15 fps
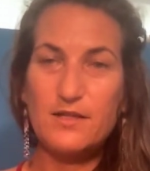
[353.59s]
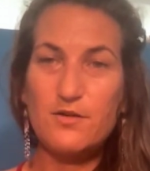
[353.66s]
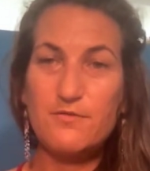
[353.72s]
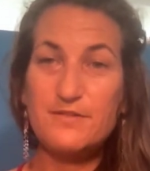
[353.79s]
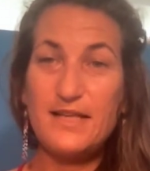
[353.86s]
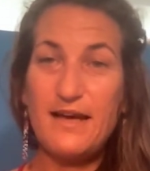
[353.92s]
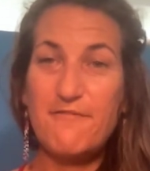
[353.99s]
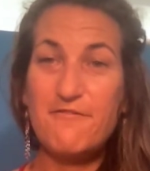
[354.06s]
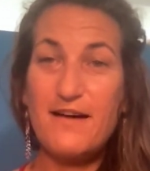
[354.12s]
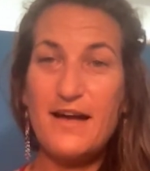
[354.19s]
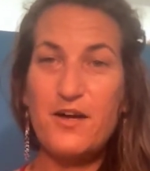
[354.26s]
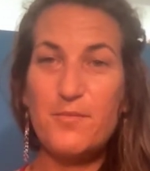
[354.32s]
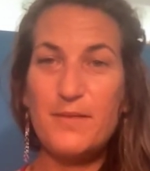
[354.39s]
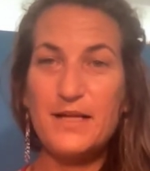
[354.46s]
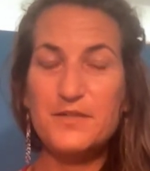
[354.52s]
of the
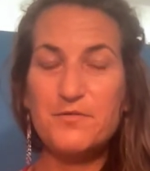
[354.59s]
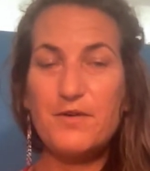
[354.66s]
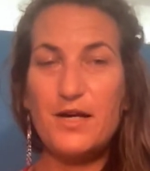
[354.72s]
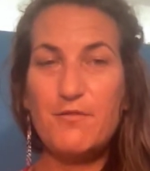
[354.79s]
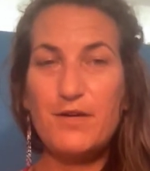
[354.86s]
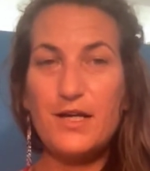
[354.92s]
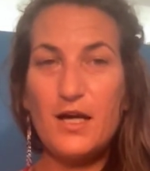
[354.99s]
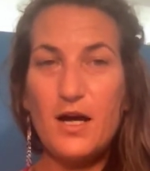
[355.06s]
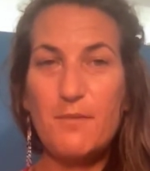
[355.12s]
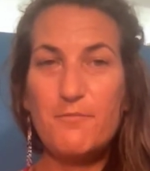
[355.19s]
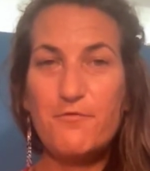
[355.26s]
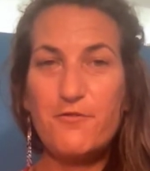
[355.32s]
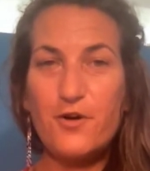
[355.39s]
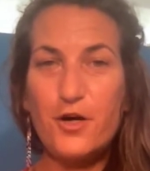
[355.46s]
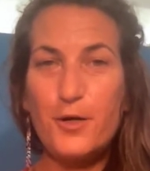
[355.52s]
environment where we come
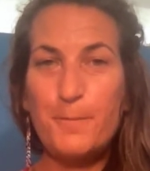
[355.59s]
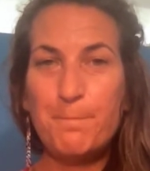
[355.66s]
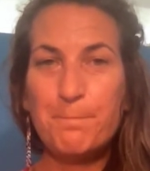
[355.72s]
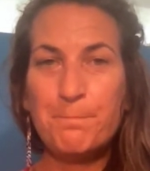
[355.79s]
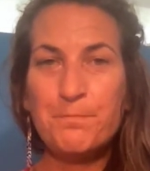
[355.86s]
from.